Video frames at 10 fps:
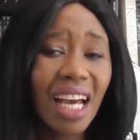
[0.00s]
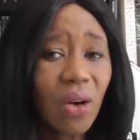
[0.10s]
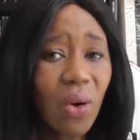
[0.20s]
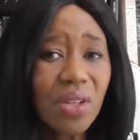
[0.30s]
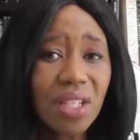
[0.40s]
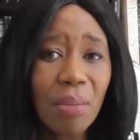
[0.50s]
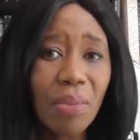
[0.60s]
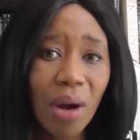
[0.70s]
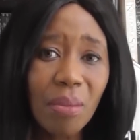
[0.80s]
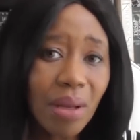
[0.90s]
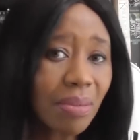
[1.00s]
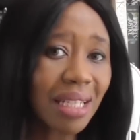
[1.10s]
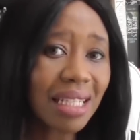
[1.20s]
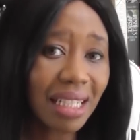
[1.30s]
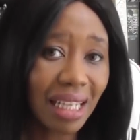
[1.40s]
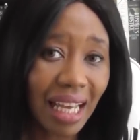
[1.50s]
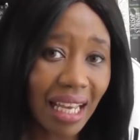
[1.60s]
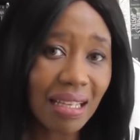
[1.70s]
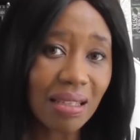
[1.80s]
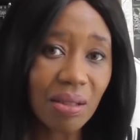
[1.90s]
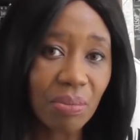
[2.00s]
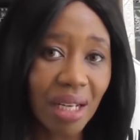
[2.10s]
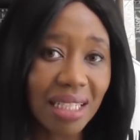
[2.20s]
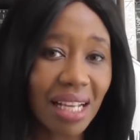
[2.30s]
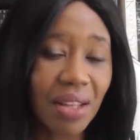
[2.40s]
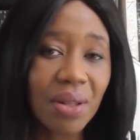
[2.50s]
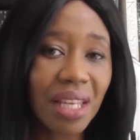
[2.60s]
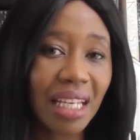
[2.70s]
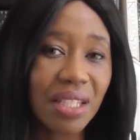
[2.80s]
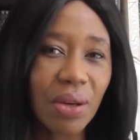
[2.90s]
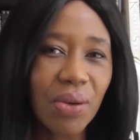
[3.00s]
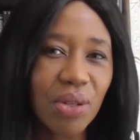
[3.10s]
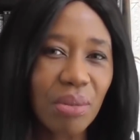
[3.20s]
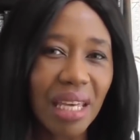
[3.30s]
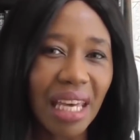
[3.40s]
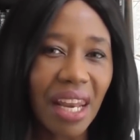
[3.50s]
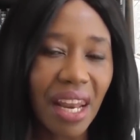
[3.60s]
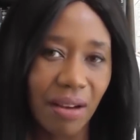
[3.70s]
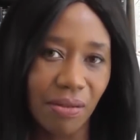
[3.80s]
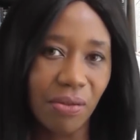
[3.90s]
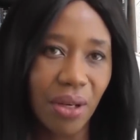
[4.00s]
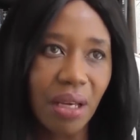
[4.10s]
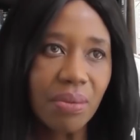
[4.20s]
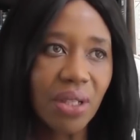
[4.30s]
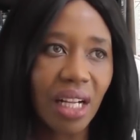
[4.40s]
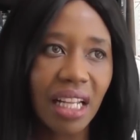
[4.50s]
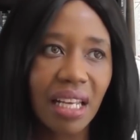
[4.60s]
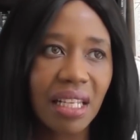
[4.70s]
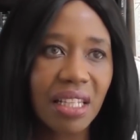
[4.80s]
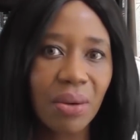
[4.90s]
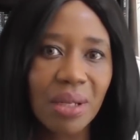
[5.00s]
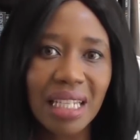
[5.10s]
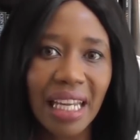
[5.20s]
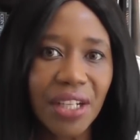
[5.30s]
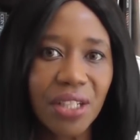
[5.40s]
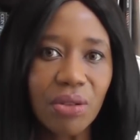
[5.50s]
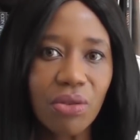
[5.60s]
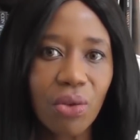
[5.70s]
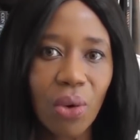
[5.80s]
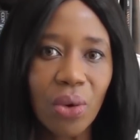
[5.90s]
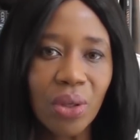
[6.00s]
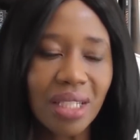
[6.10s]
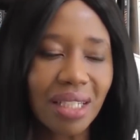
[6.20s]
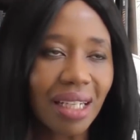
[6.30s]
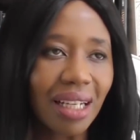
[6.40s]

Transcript: can cause some problems and delays, but I don't think it's going to be enough for him to claim that there was election fraud.